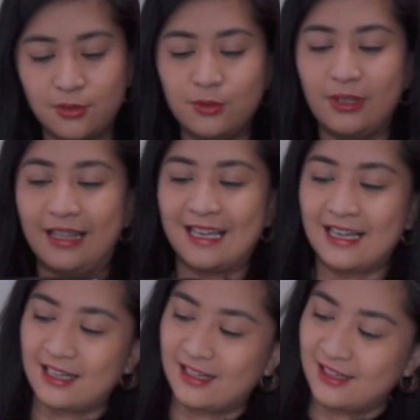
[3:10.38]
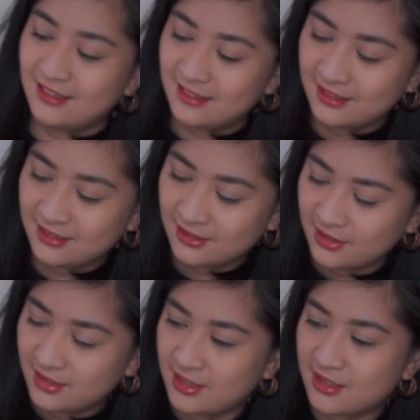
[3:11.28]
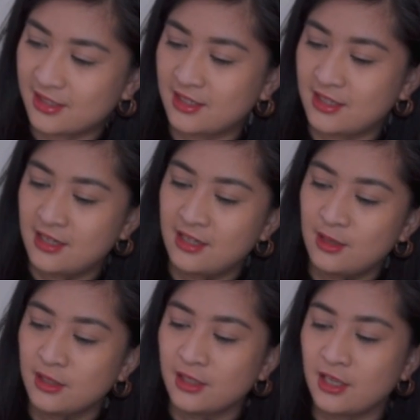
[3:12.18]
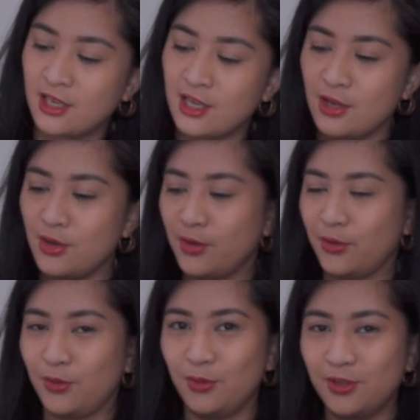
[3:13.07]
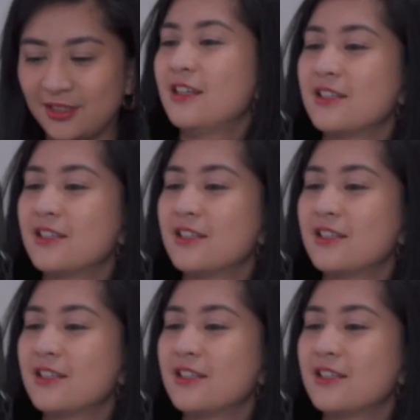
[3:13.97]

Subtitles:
Ooh la. So this is cute.